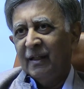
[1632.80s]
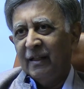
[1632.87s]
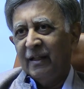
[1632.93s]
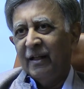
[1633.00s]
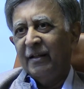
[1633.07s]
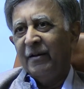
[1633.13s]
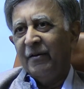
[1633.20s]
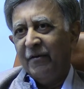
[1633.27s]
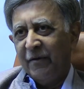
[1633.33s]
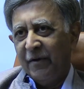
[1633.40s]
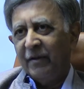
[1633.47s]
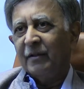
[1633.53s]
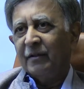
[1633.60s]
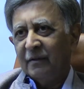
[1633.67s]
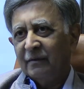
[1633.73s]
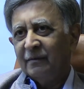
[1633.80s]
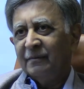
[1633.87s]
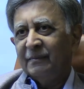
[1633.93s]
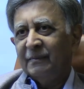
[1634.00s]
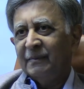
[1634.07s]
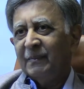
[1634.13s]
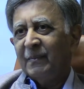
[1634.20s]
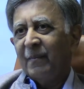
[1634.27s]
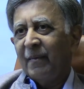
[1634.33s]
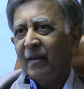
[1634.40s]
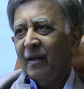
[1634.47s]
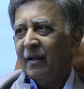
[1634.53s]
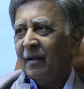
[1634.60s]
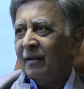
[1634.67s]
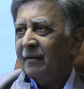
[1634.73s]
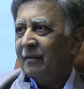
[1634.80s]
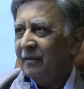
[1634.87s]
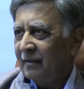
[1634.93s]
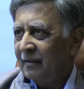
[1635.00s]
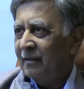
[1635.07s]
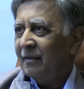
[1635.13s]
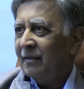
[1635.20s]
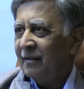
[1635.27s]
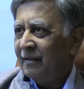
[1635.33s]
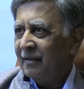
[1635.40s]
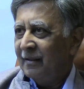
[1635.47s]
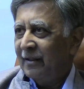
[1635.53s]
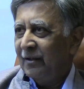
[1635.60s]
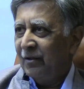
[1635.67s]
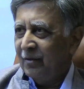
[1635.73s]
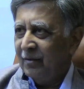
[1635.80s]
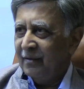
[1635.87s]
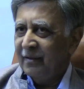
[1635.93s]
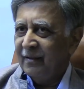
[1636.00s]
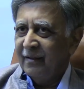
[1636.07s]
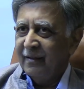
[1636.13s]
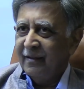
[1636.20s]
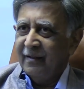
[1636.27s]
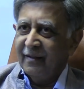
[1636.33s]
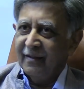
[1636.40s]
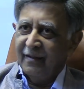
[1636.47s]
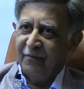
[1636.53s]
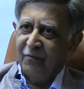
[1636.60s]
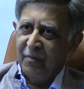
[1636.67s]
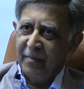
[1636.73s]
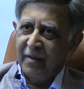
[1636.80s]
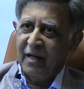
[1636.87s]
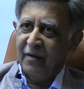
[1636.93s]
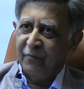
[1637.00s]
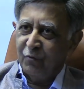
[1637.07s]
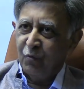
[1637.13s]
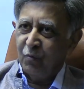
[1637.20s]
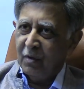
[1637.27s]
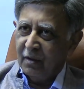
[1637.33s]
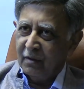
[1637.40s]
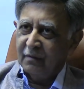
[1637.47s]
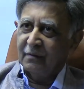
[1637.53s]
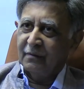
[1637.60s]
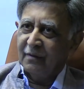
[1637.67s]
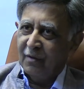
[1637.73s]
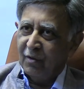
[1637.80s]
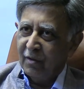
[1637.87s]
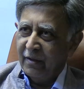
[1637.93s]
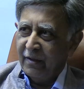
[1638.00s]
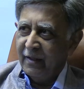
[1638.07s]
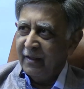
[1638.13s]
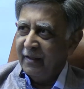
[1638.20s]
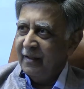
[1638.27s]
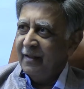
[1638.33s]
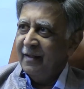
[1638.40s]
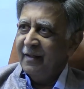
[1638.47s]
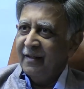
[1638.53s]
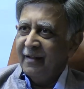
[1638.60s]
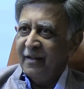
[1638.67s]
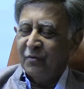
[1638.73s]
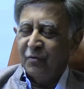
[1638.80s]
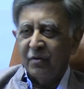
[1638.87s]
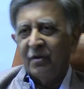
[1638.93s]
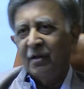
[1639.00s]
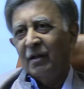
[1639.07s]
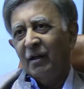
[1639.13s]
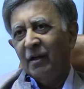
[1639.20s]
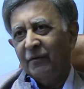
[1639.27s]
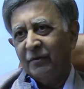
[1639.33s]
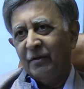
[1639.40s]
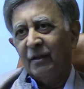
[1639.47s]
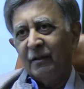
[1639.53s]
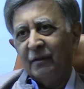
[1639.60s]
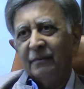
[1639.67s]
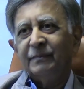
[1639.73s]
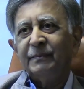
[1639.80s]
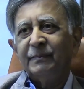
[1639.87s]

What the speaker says: and then they drink. And, the women have to work all day. This was their lifestyle.